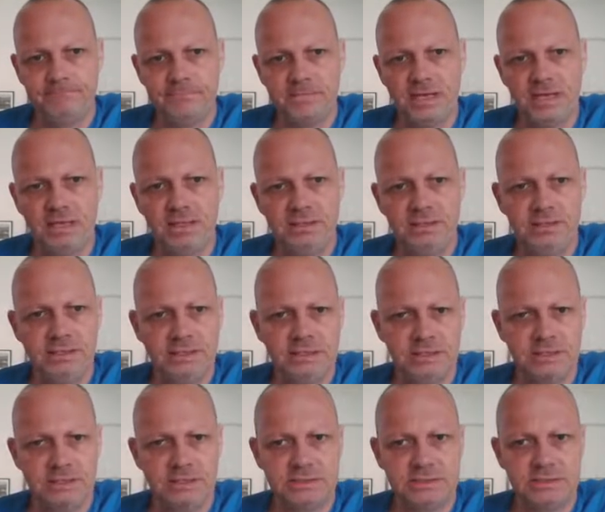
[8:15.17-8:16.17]
And
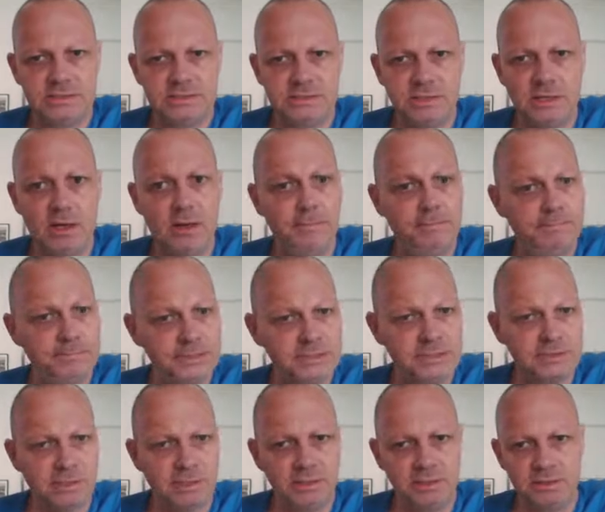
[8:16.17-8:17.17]
yes, en
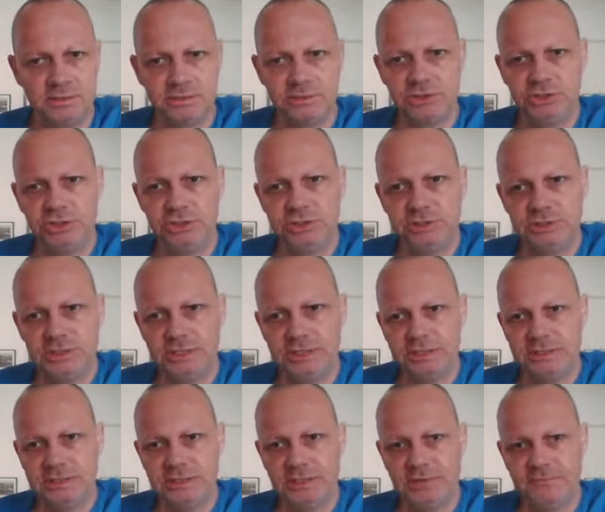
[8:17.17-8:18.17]
passant, g
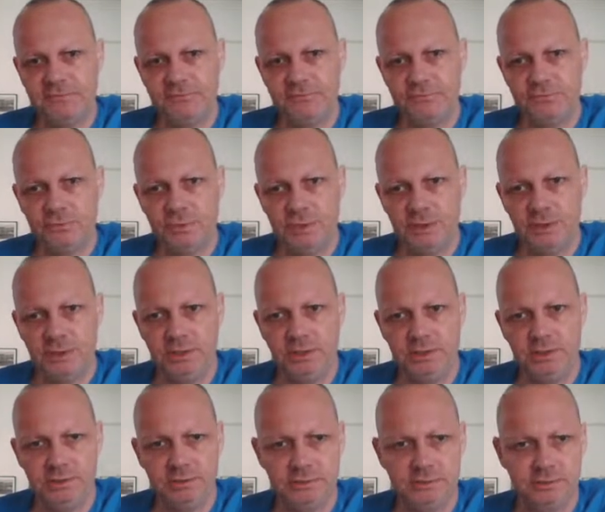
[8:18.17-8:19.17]
takes f3
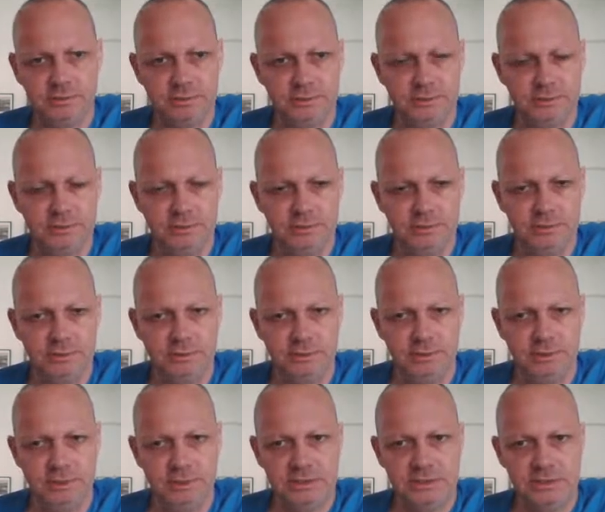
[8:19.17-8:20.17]

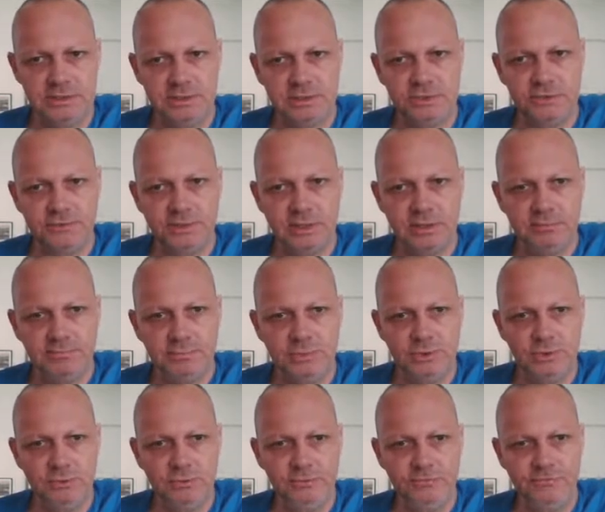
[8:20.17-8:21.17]
is the correct
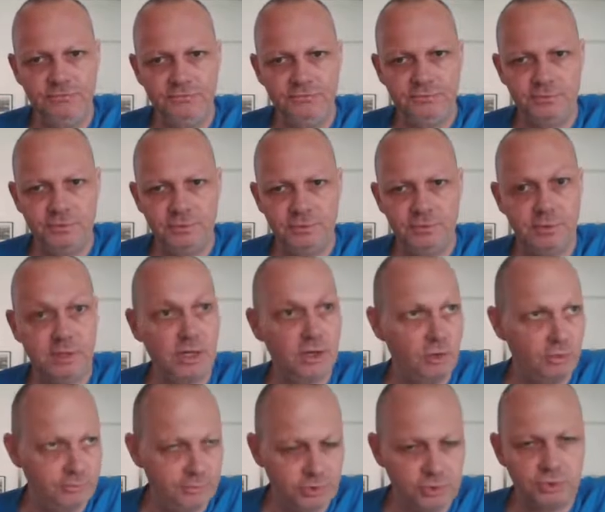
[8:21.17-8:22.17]
move. I
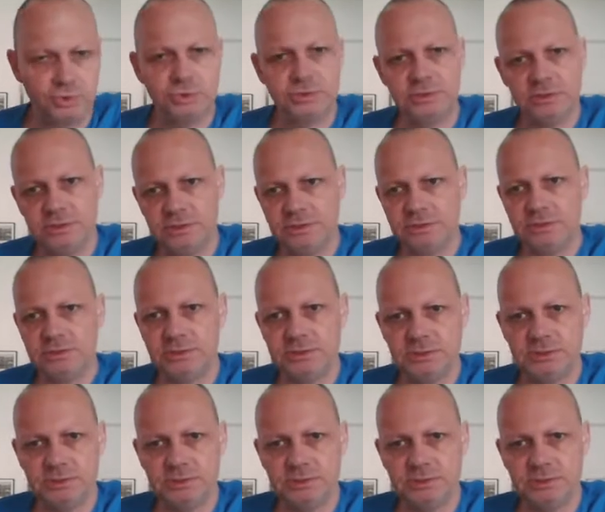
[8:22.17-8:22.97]
hope you got it.